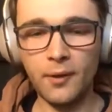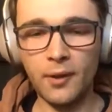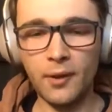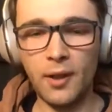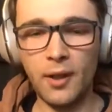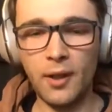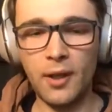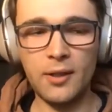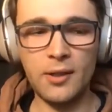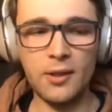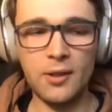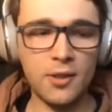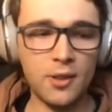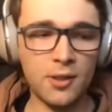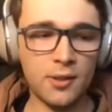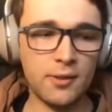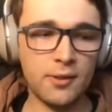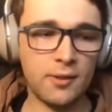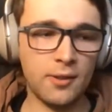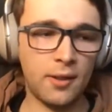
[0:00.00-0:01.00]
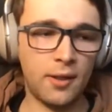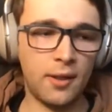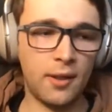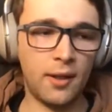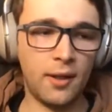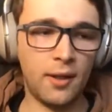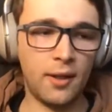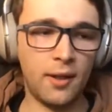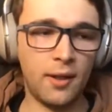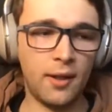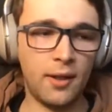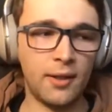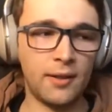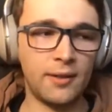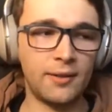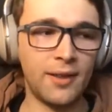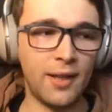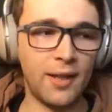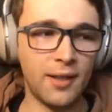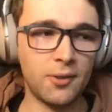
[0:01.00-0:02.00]
it's just a
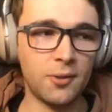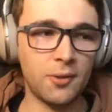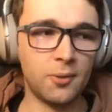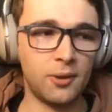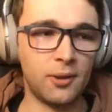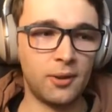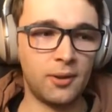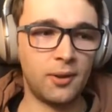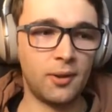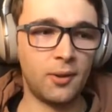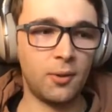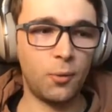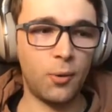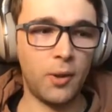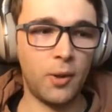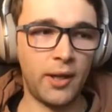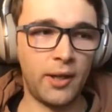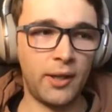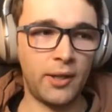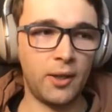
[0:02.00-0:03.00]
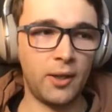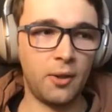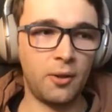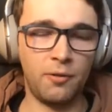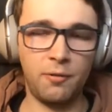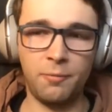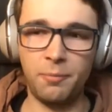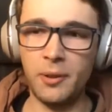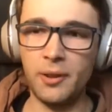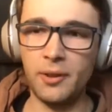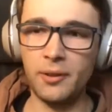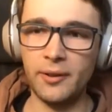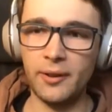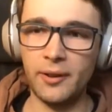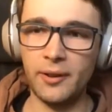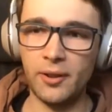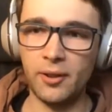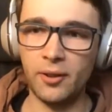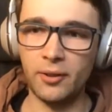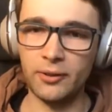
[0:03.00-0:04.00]
natural way of
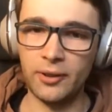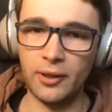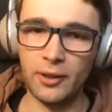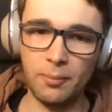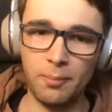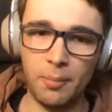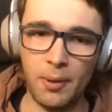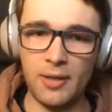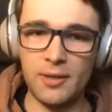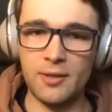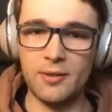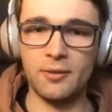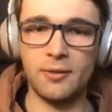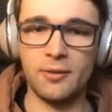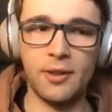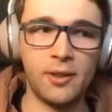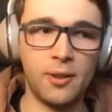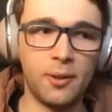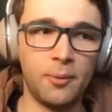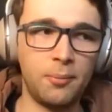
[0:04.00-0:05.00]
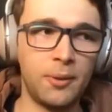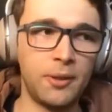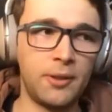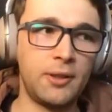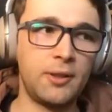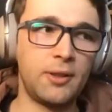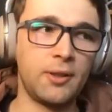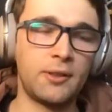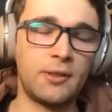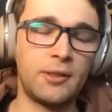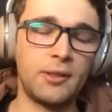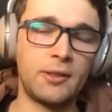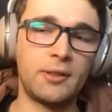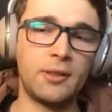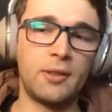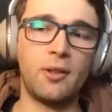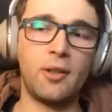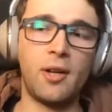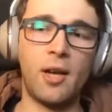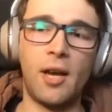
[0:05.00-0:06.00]
building content based on the competitor, since,
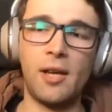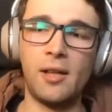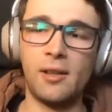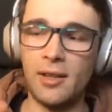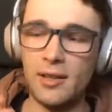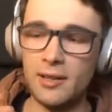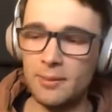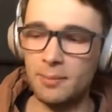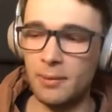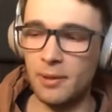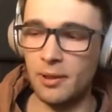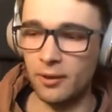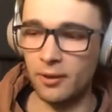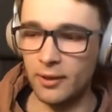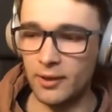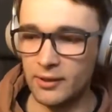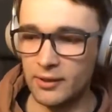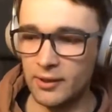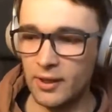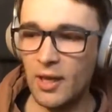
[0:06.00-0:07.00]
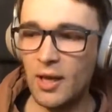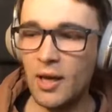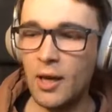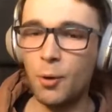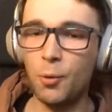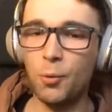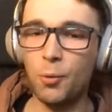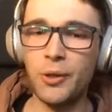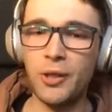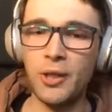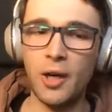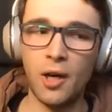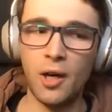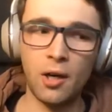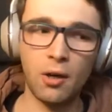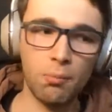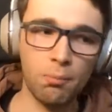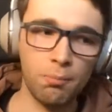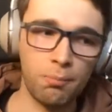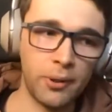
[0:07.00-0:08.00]
okay, let's be honest, we
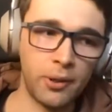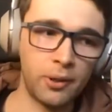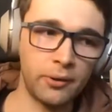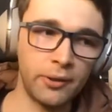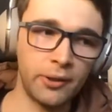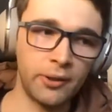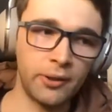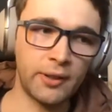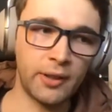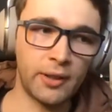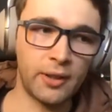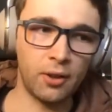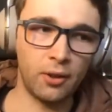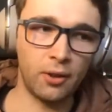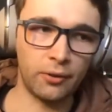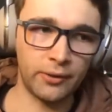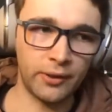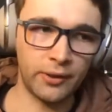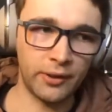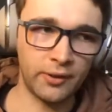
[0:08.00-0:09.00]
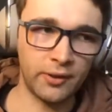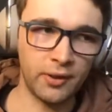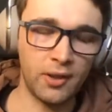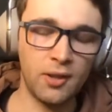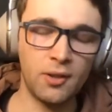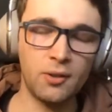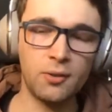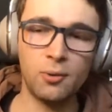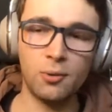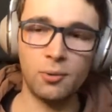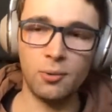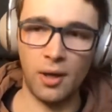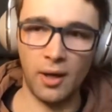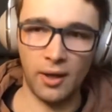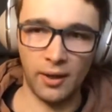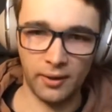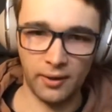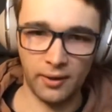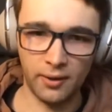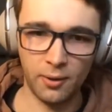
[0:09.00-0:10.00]
are building the content to
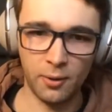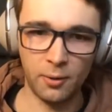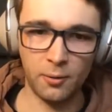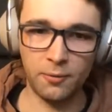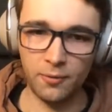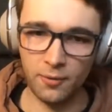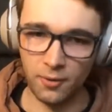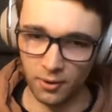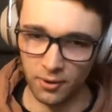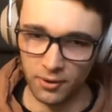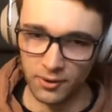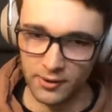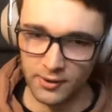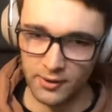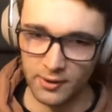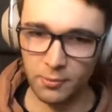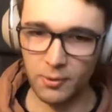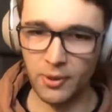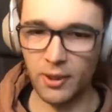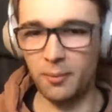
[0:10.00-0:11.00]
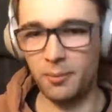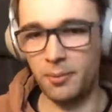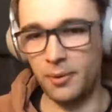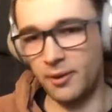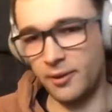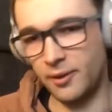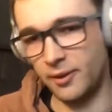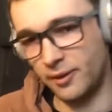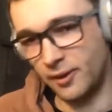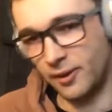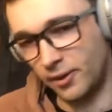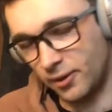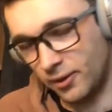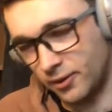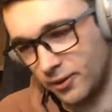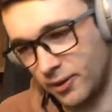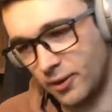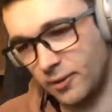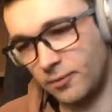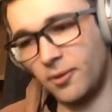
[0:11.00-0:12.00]
rank. Of course, we are building the
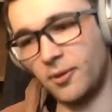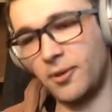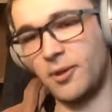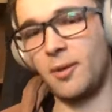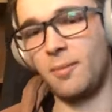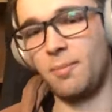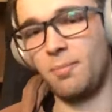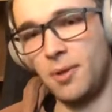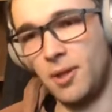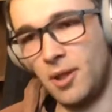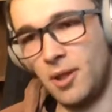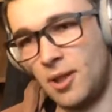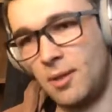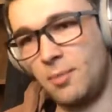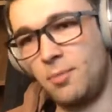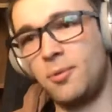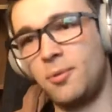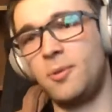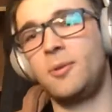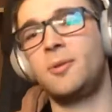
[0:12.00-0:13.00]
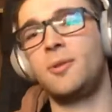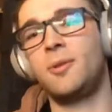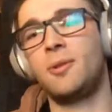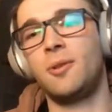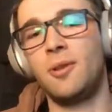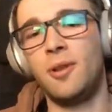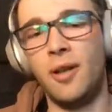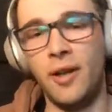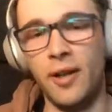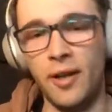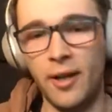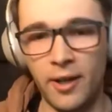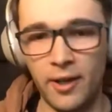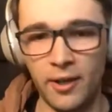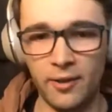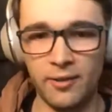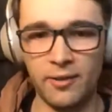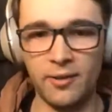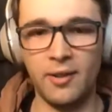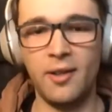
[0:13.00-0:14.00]
content for the people to
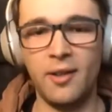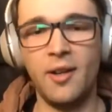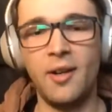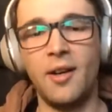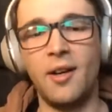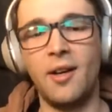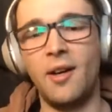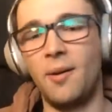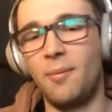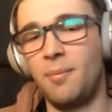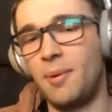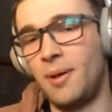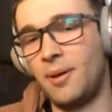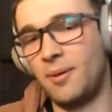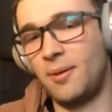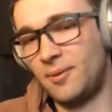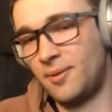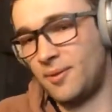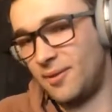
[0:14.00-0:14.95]
learn about